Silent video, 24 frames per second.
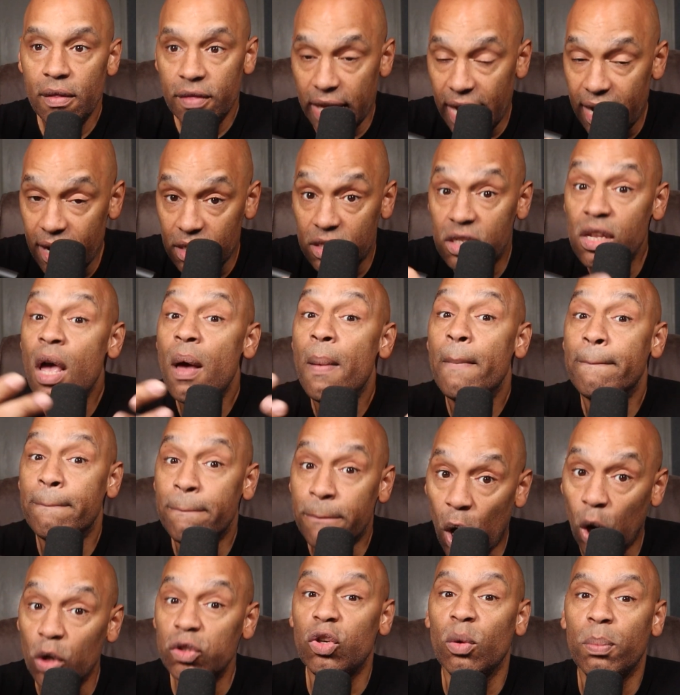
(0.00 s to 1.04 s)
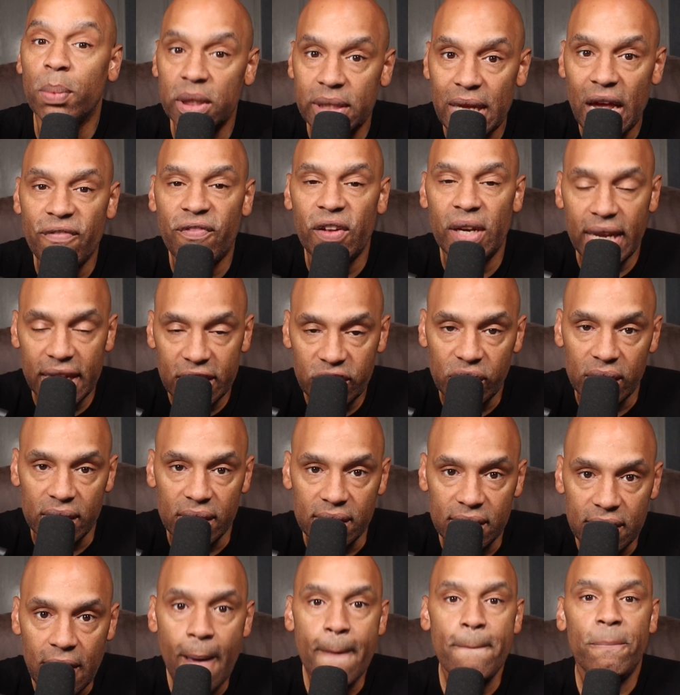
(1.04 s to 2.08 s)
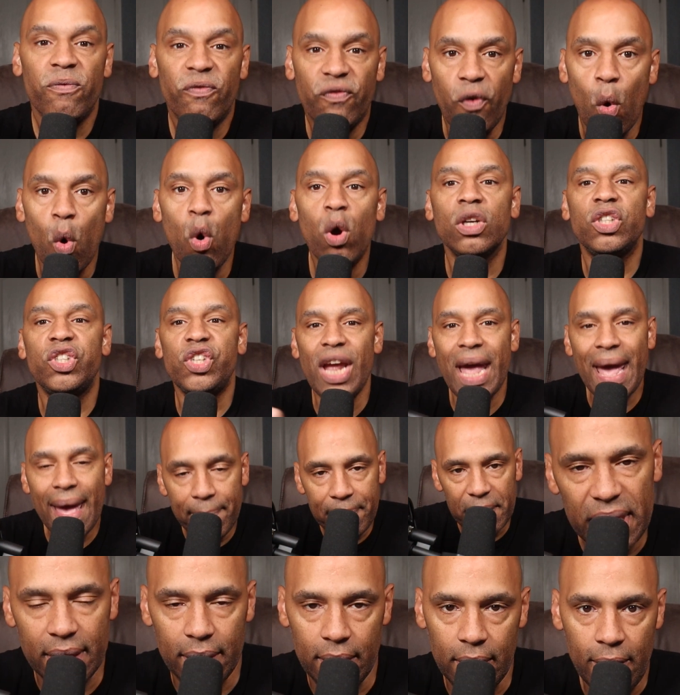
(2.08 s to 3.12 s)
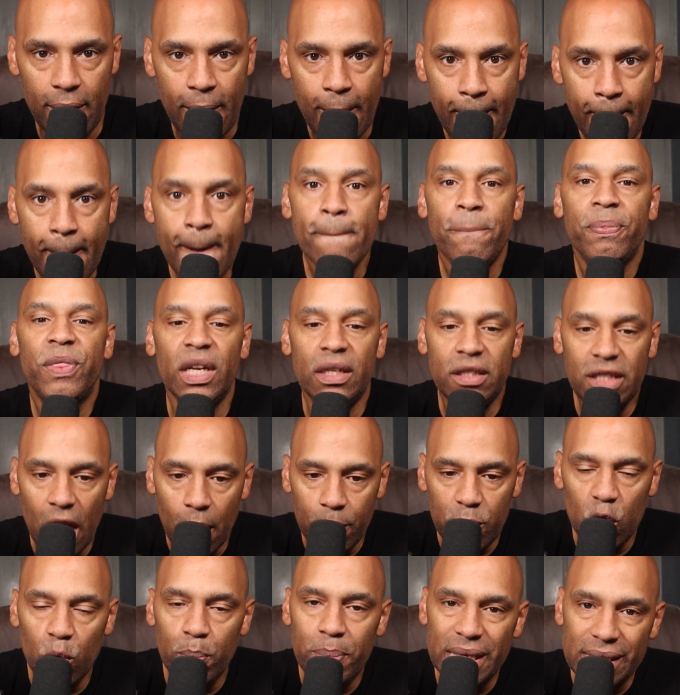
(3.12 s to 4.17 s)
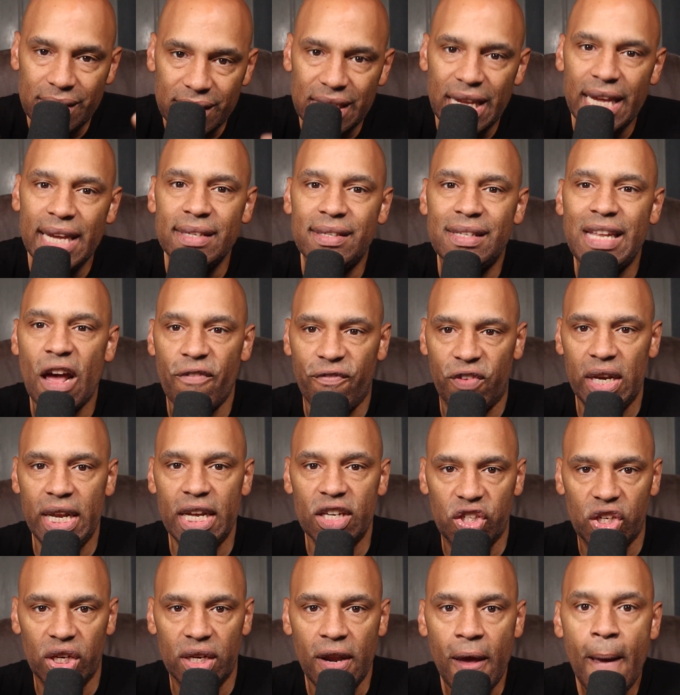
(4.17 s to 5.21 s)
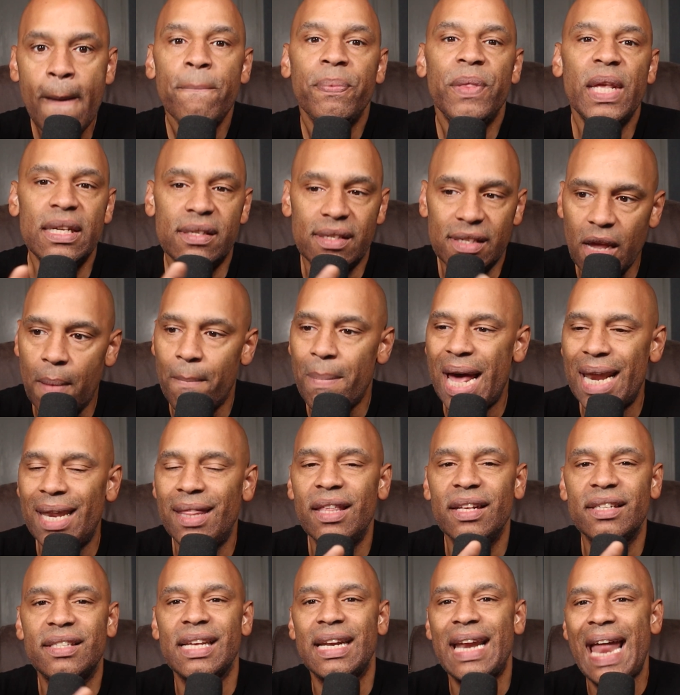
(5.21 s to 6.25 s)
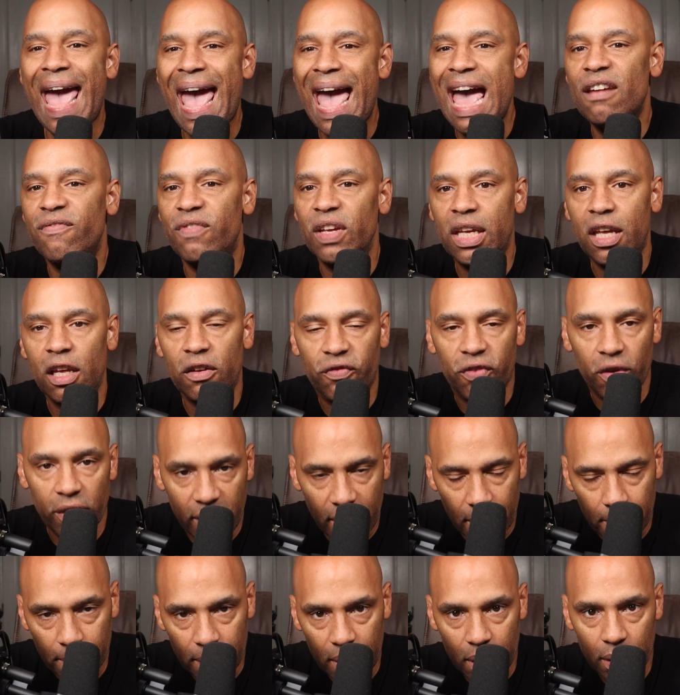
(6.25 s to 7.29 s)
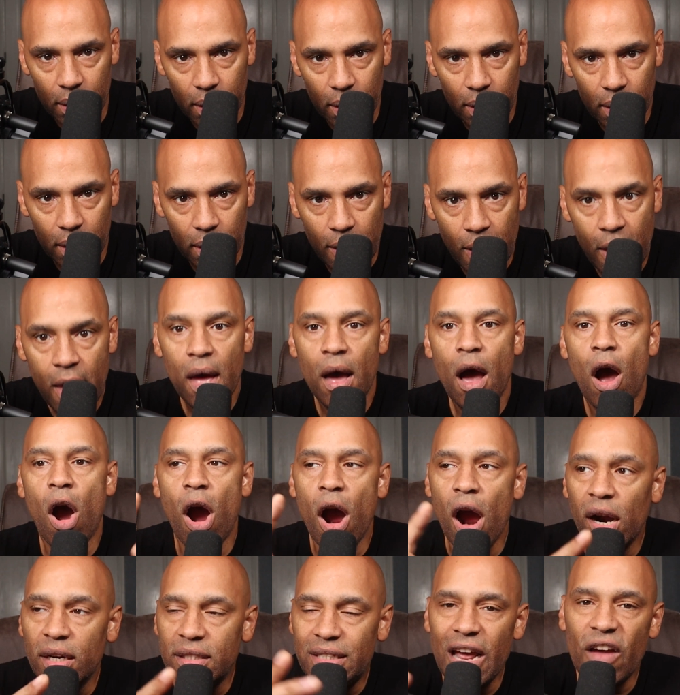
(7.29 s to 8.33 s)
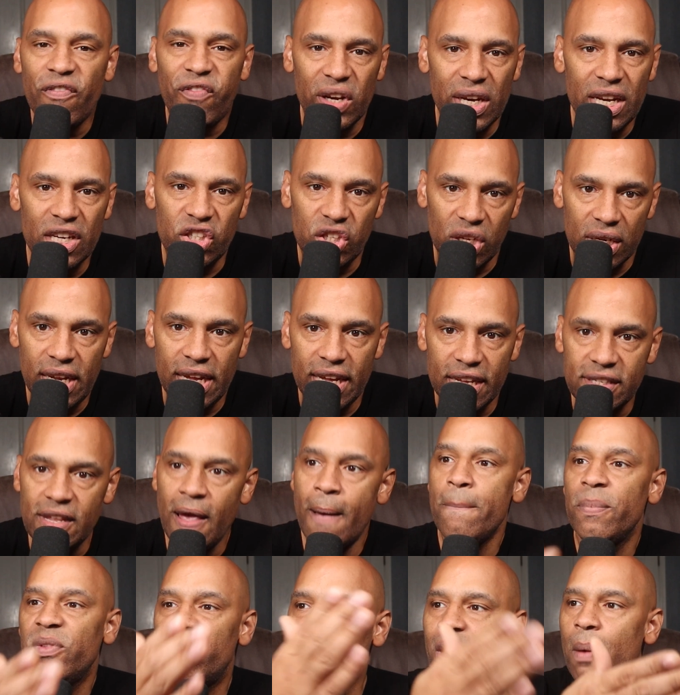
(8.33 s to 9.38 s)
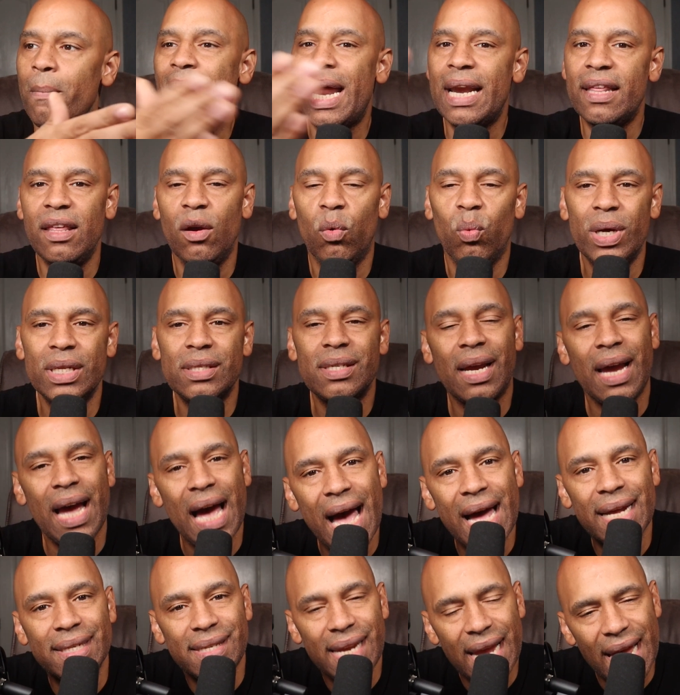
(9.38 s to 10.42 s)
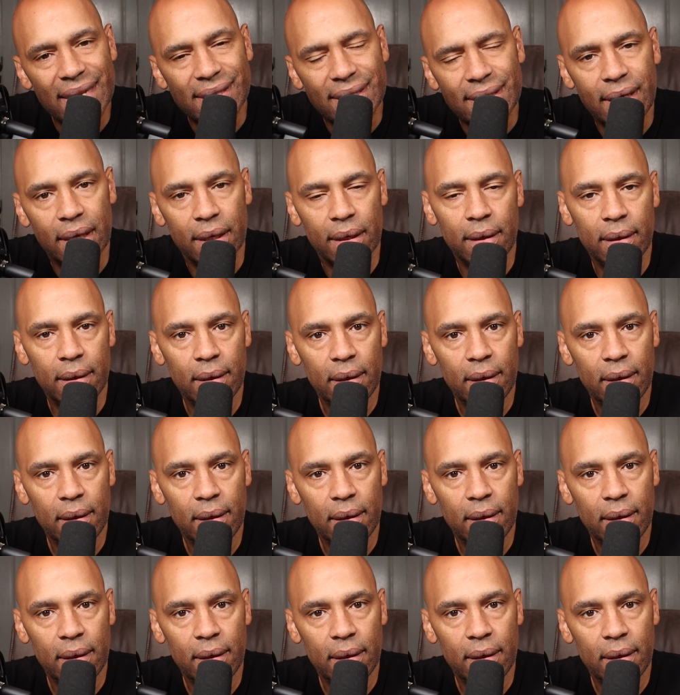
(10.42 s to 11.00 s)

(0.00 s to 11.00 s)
There's multiple definitions for champion. The W B C's definition is somebody that's an advocate for them. Our definition is somebody that wins a contest.